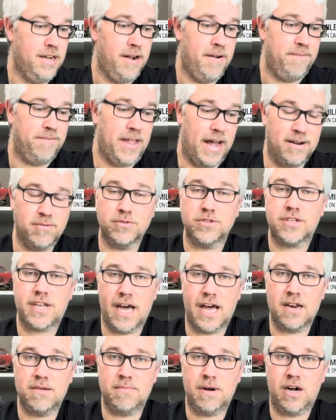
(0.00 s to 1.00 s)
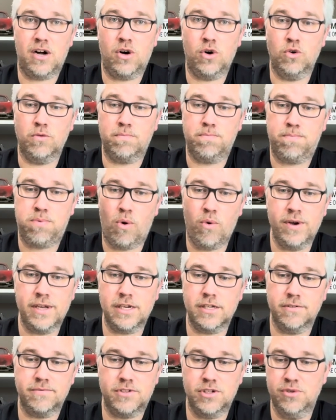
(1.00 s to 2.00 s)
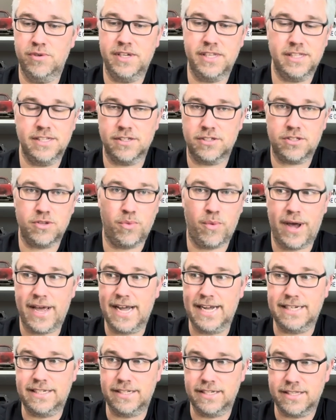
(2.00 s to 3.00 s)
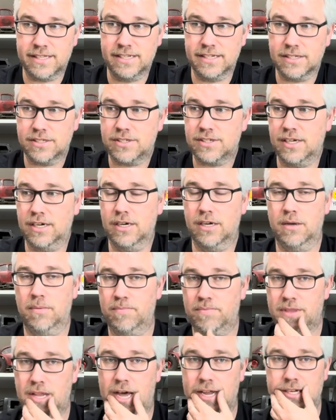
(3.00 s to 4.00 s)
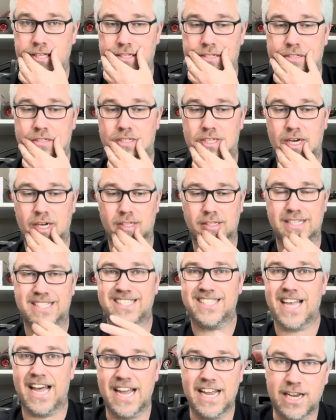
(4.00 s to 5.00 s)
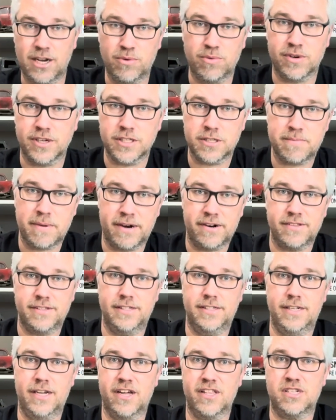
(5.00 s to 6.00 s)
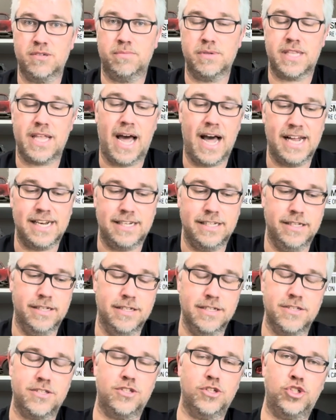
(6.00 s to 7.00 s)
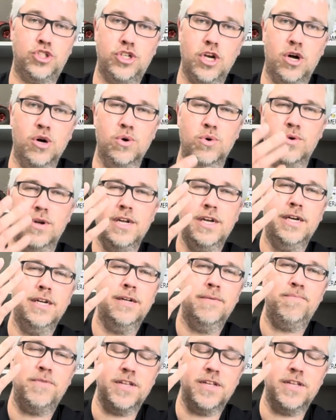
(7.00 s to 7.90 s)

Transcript: That was kind of my whole point of doing this the way I did this. Not necessarily saying one's better than the other, but the idea is to show the